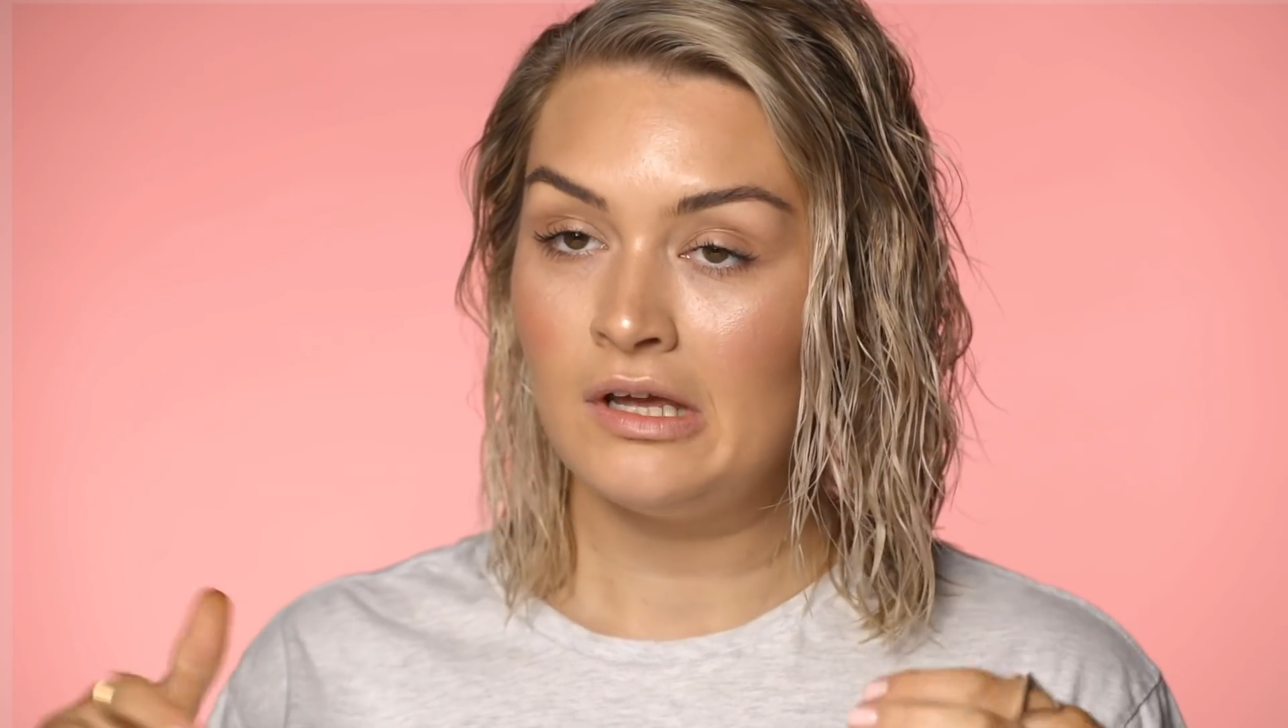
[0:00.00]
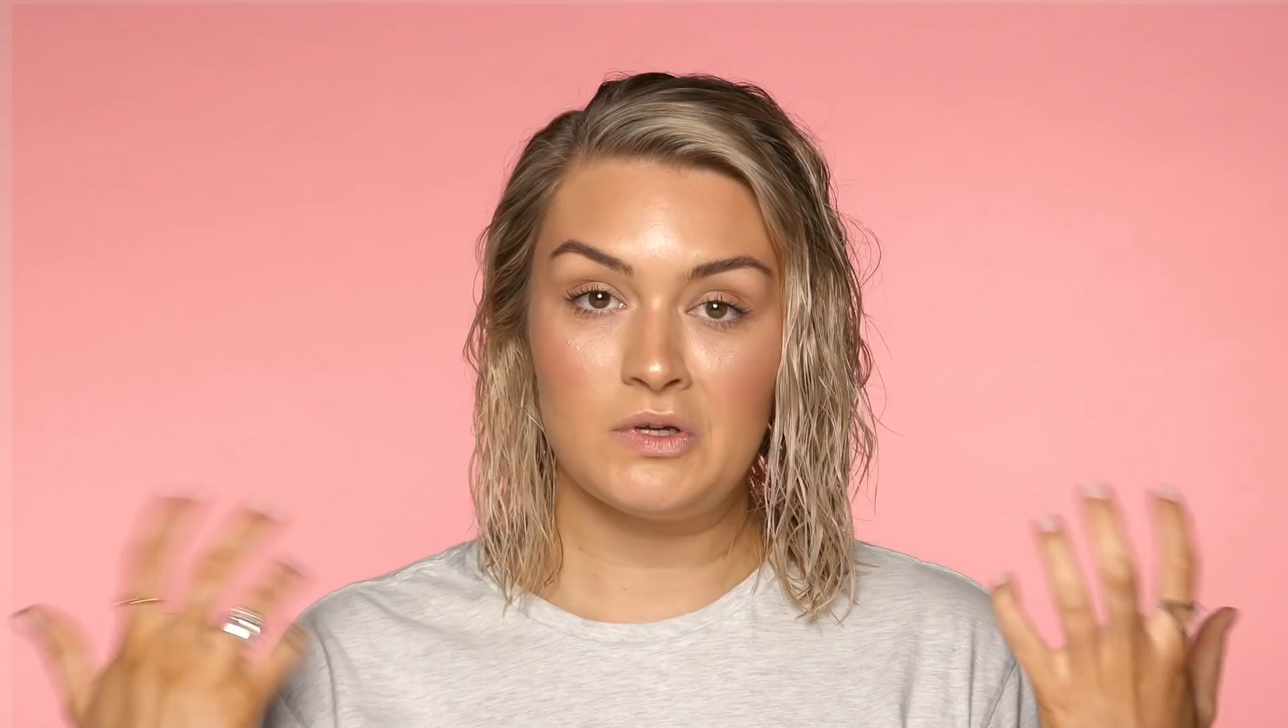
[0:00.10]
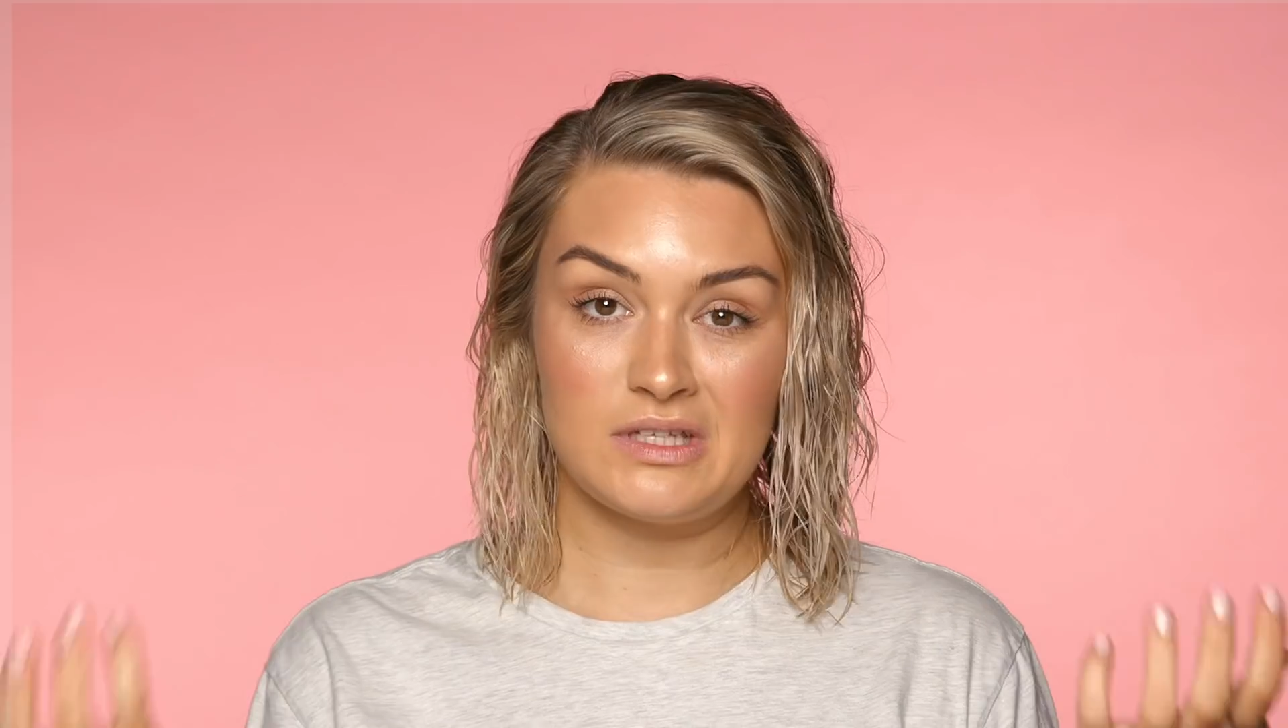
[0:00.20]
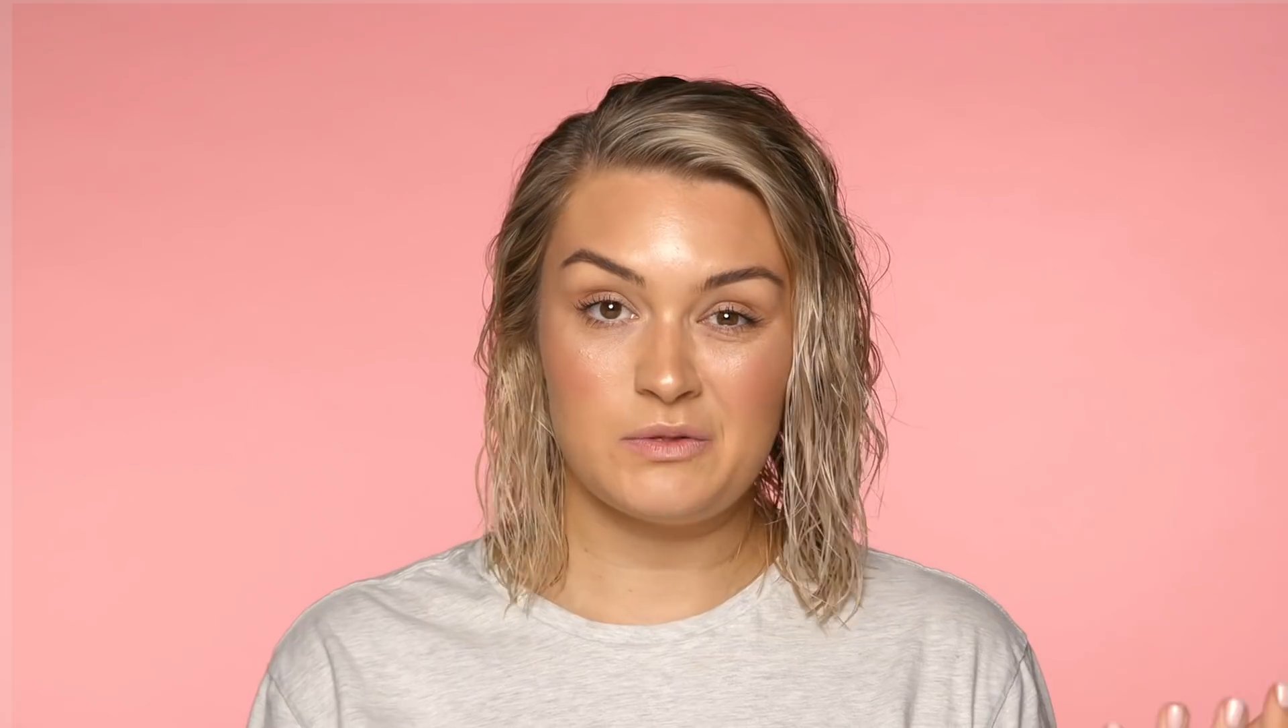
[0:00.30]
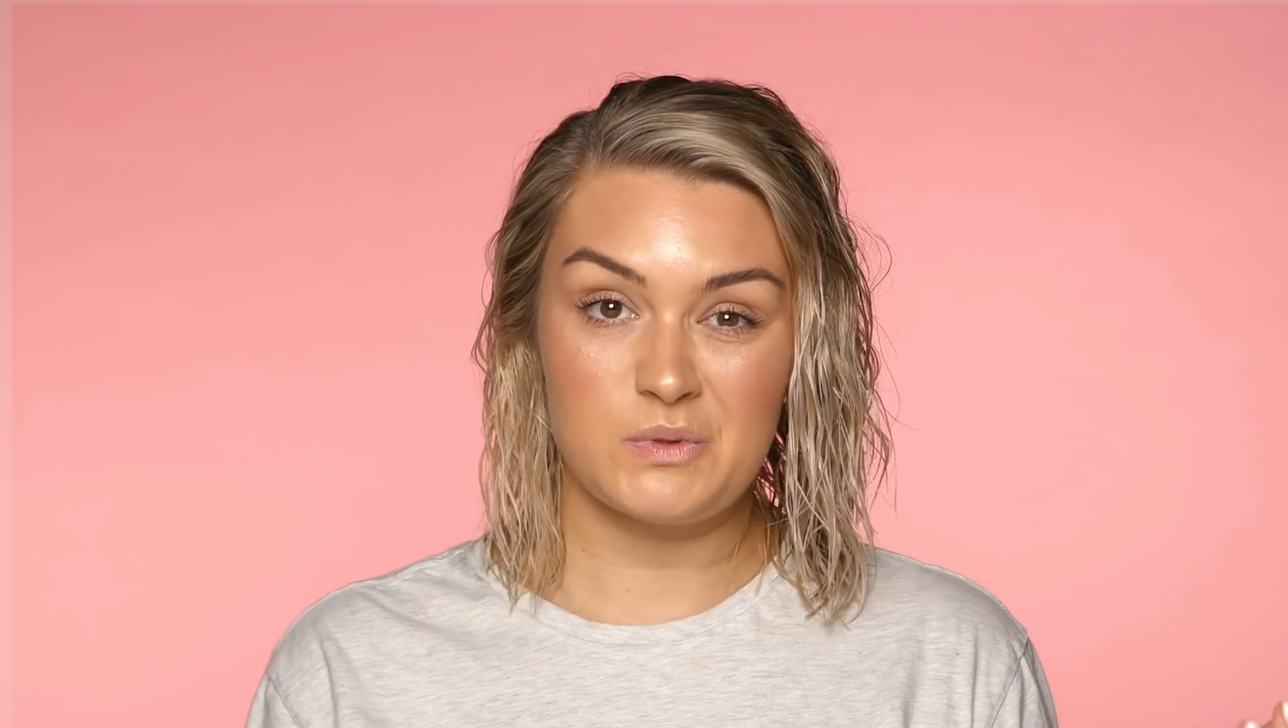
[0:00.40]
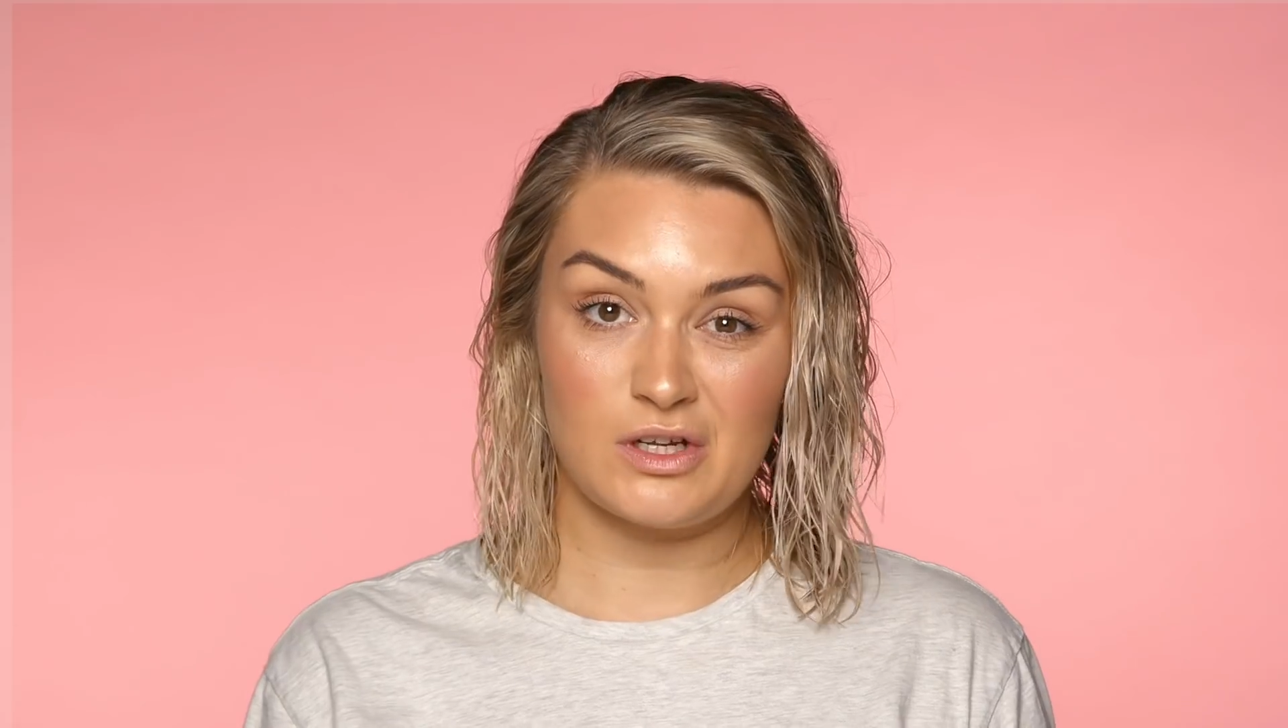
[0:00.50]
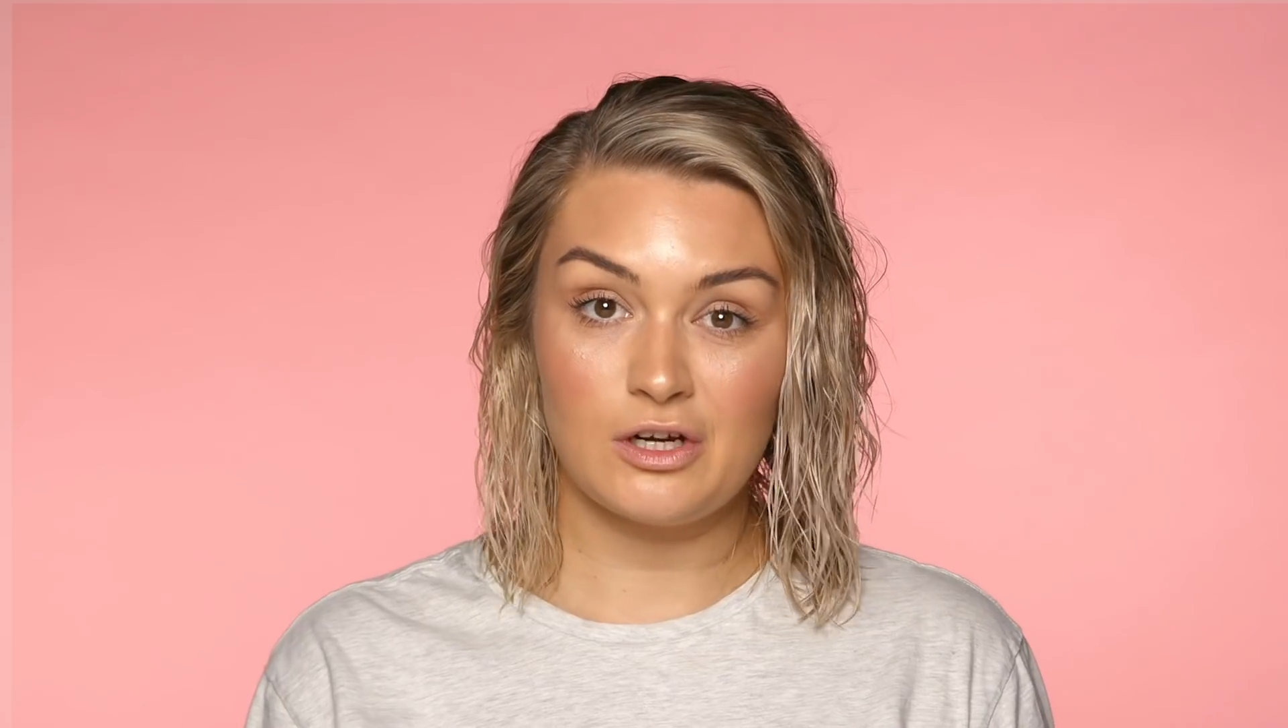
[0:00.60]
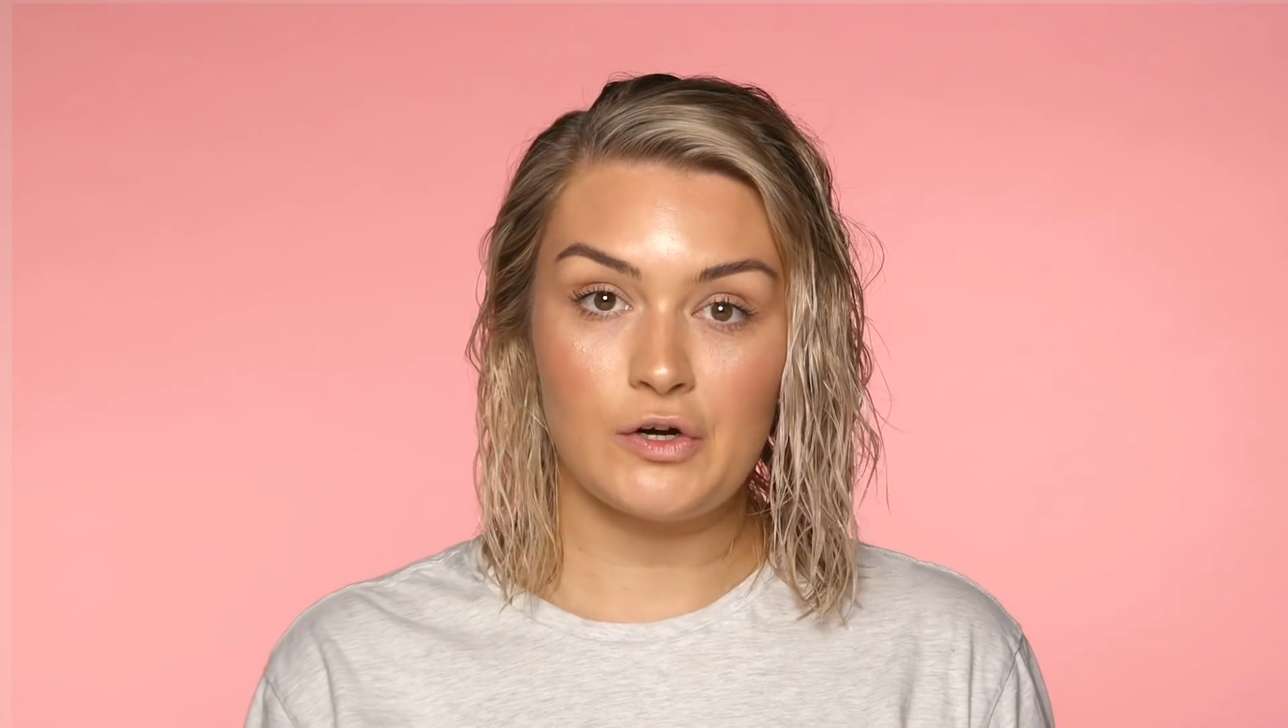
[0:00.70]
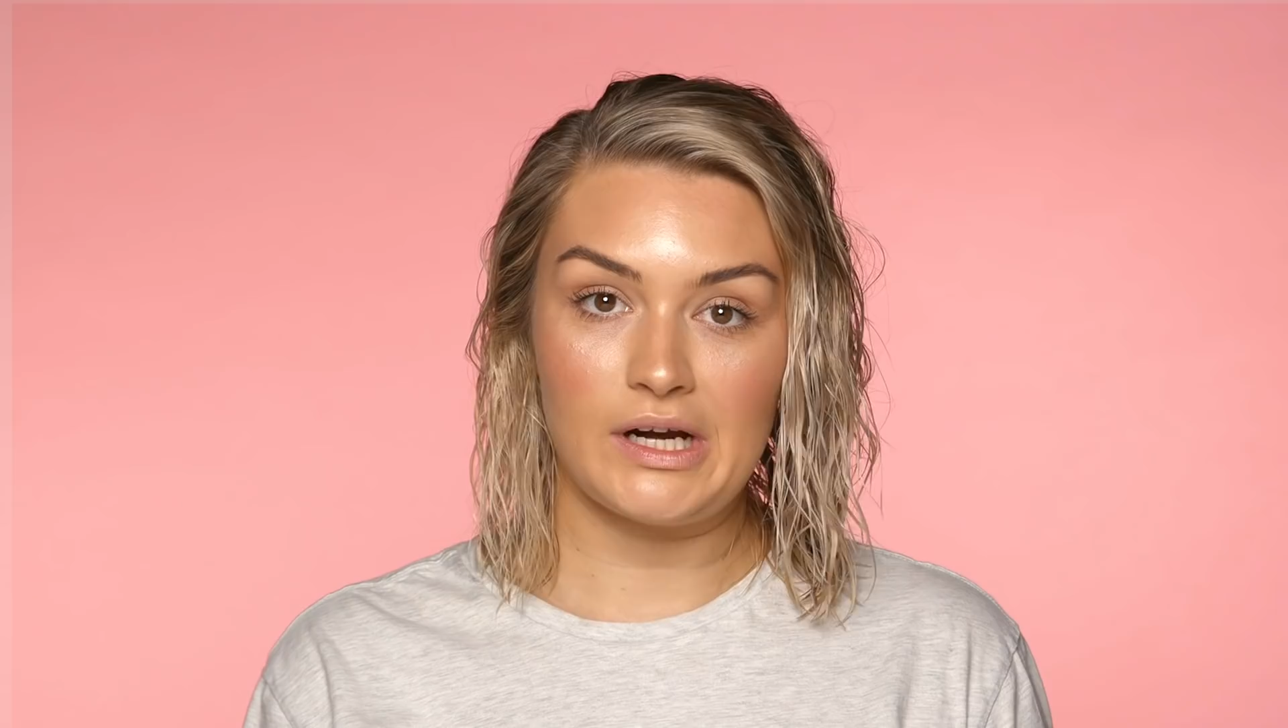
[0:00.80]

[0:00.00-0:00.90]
because that's what's going to